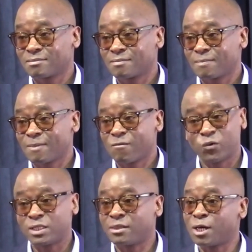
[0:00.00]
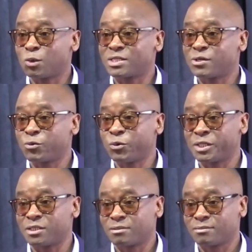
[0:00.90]
40,000 reward.
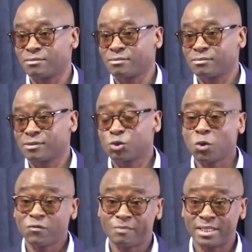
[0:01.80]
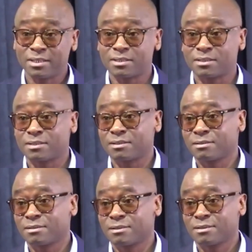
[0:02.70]
12 months,
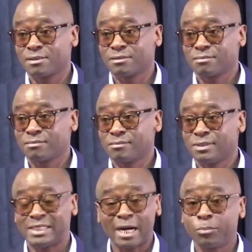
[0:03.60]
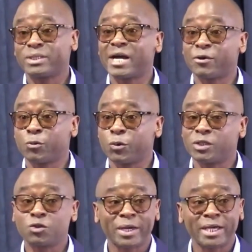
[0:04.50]
double that reward to
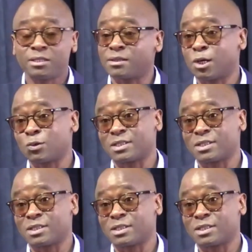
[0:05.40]
80,000.